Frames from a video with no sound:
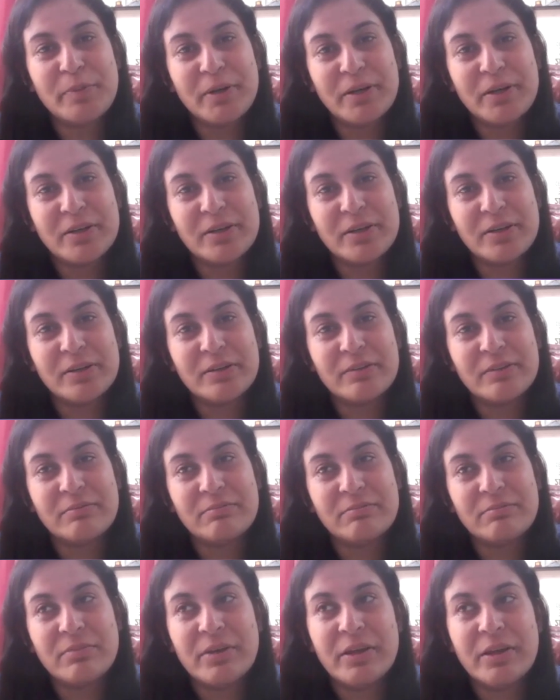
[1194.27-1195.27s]
But
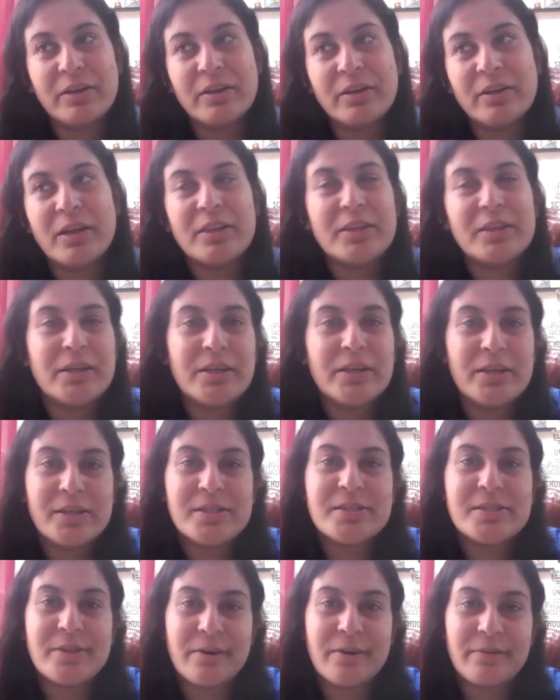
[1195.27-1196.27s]
nothing
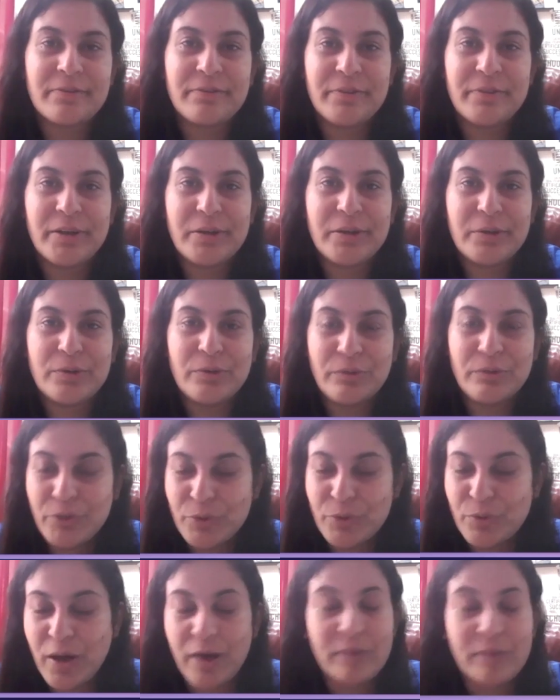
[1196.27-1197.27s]
is tough when
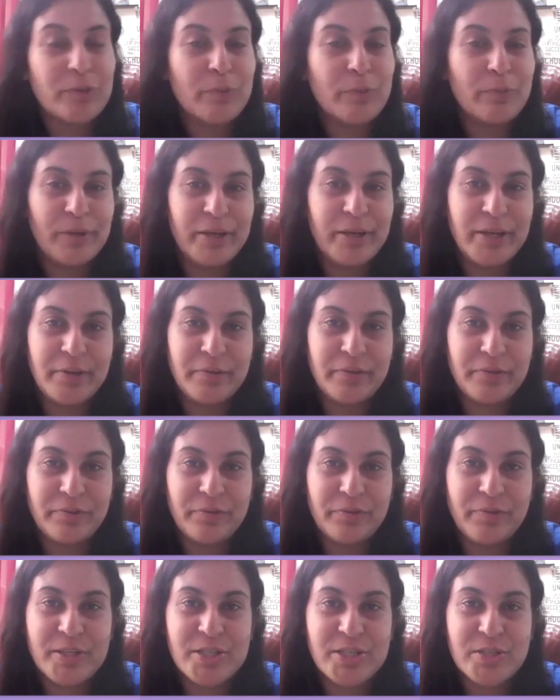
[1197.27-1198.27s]
you have the belief,
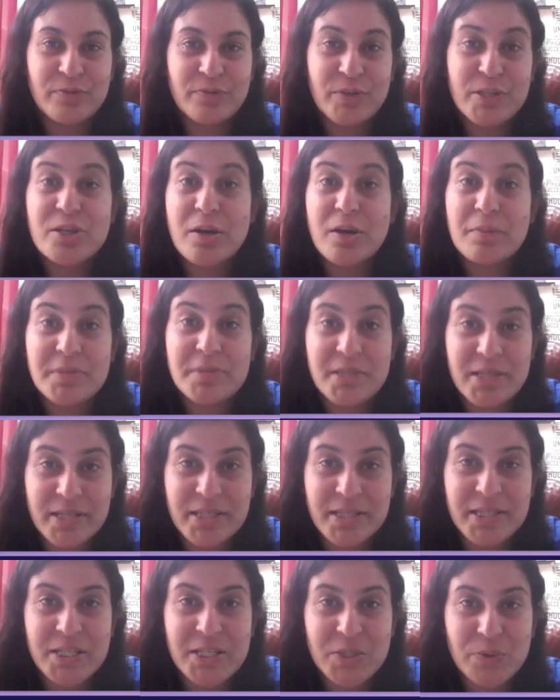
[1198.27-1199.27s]
which comes
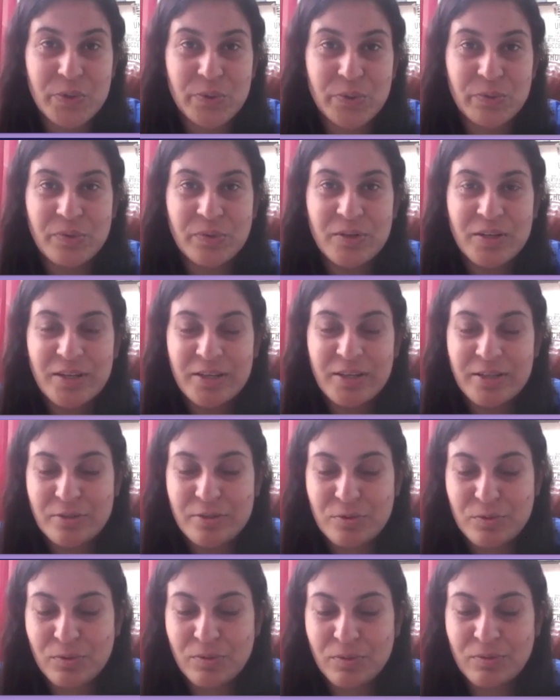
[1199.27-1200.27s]
easy to you.
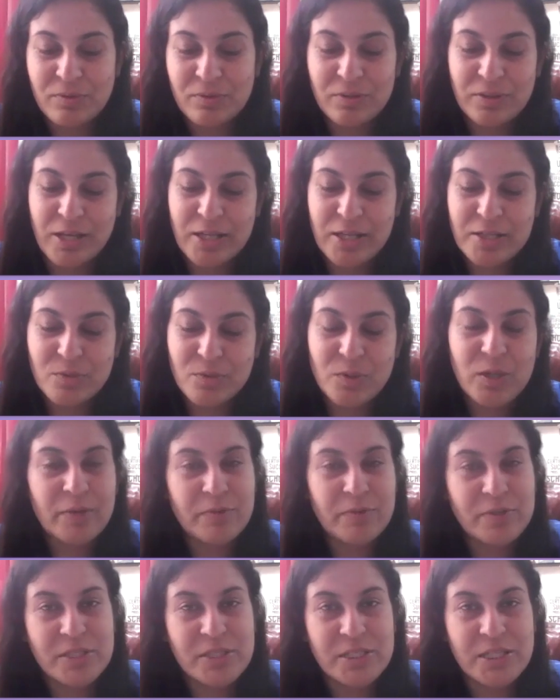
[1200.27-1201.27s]
So that's what
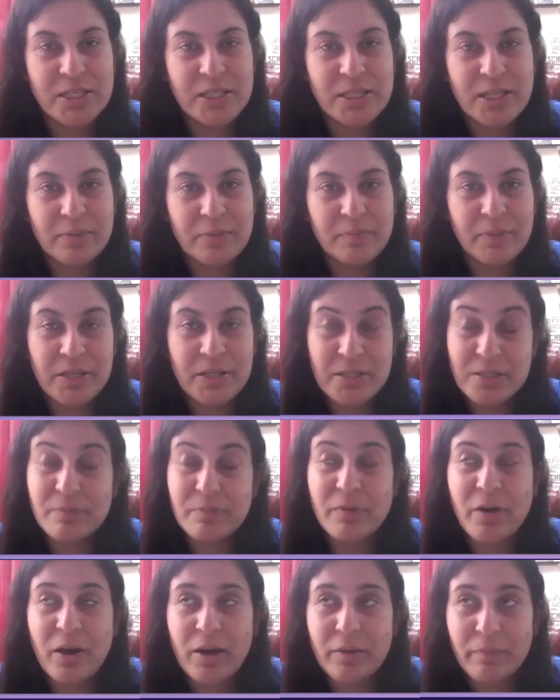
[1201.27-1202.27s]
I would say, that because
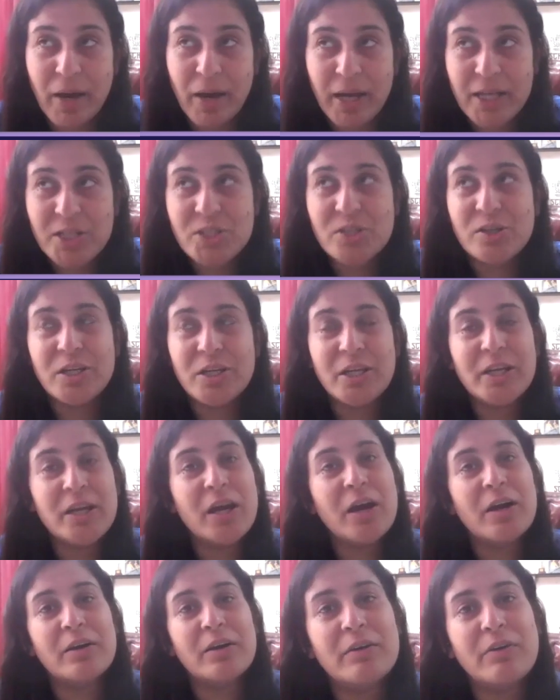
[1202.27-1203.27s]
my journey
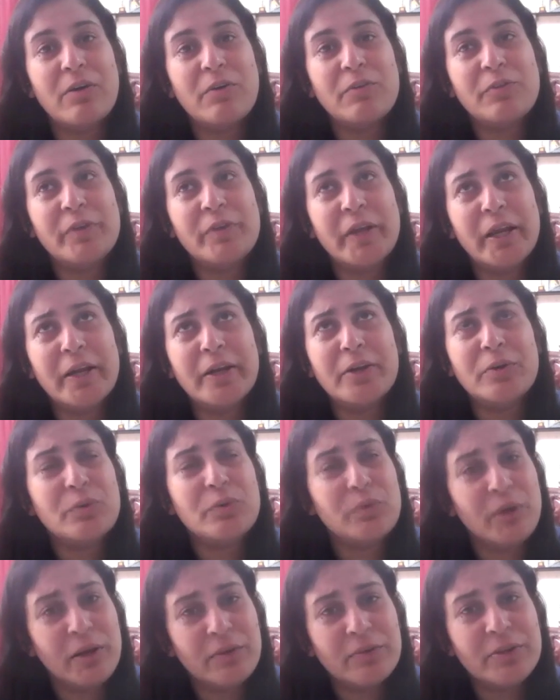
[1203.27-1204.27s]
of 10 to
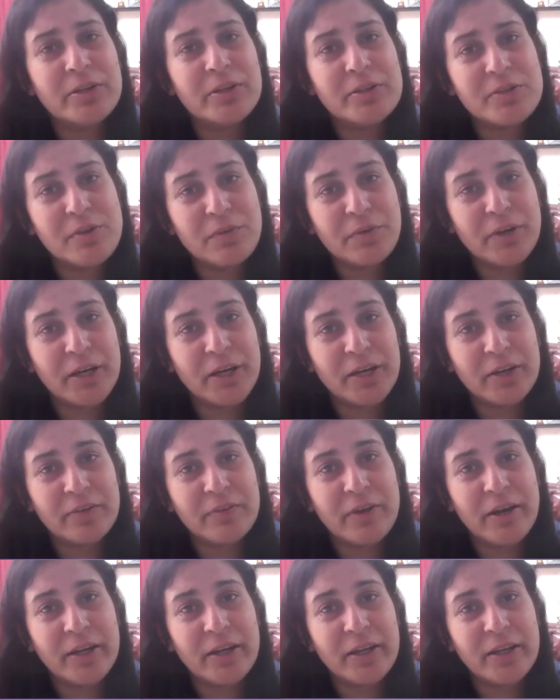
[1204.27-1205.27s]
12 years of creative
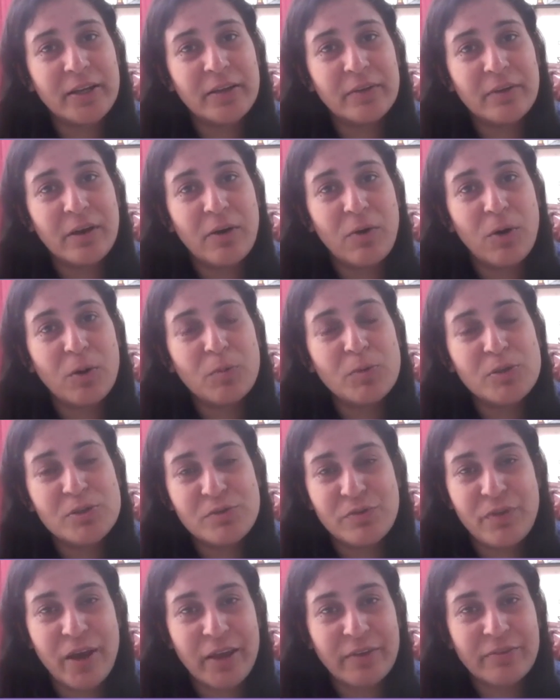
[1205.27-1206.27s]
writing,
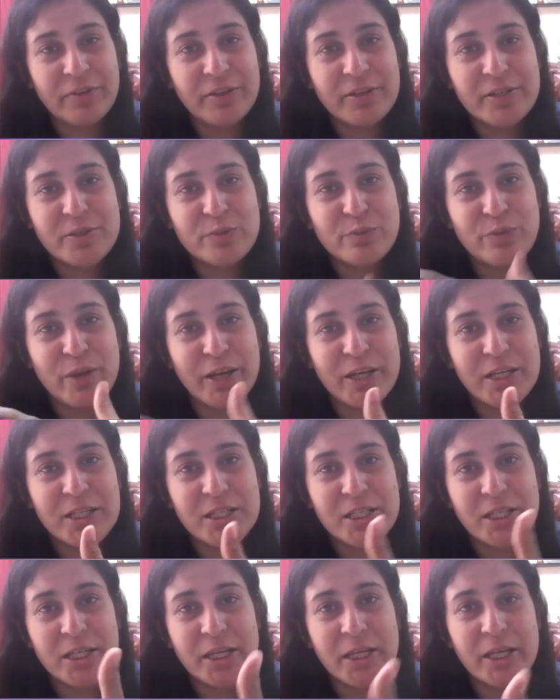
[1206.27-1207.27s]
almost 5 years
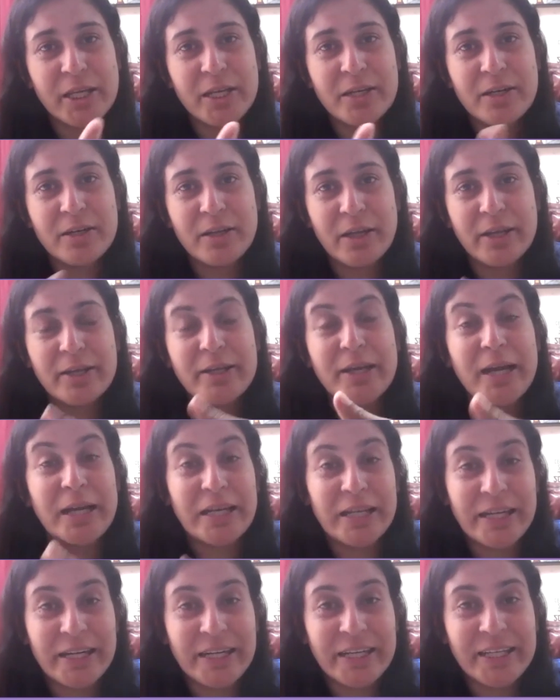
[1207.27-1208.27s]
went in
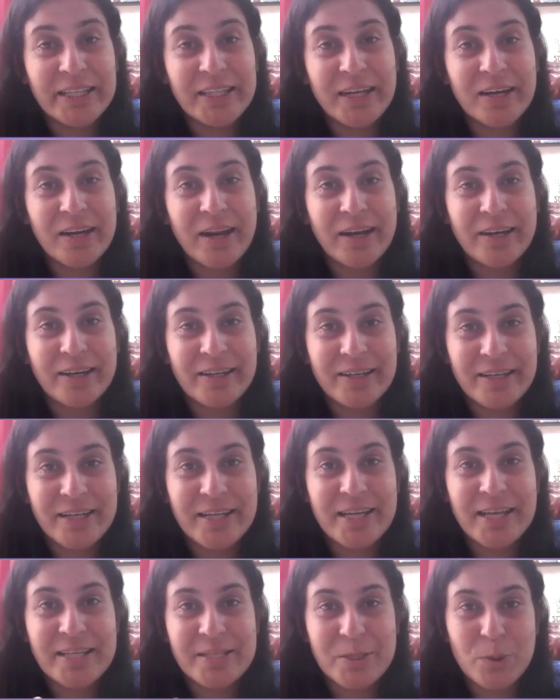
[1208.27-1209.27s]
inculcating that
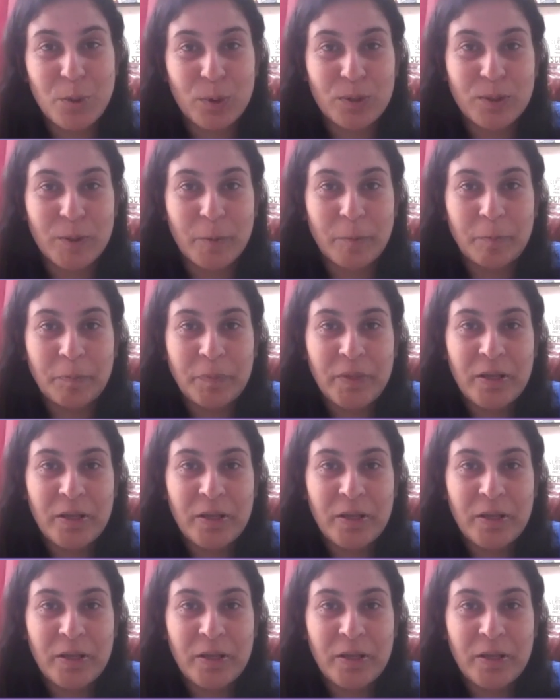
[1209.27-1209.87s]
identity as an author.